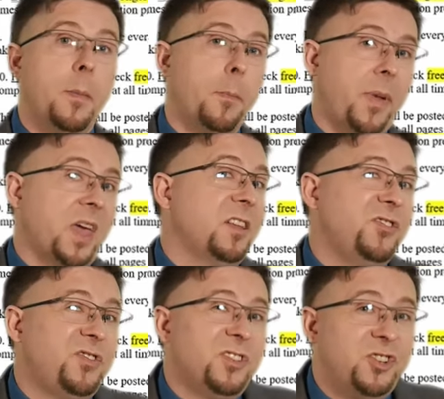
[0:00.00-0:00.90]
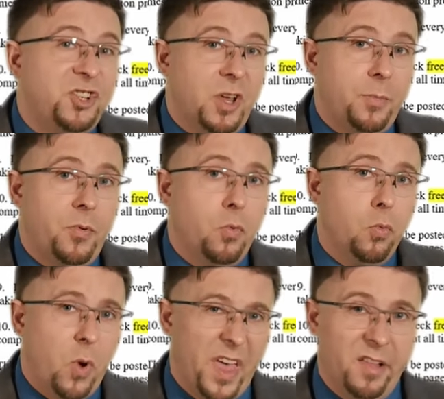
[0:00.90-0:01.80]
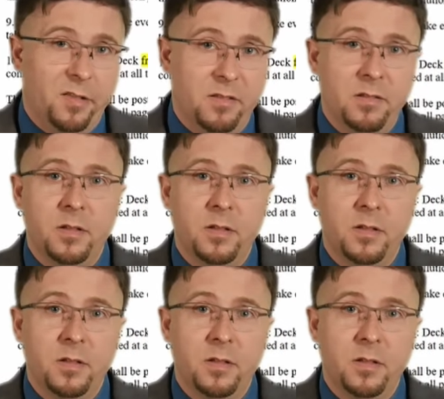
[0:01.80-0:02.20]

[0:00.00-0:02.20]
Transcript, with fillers: manage the ship well.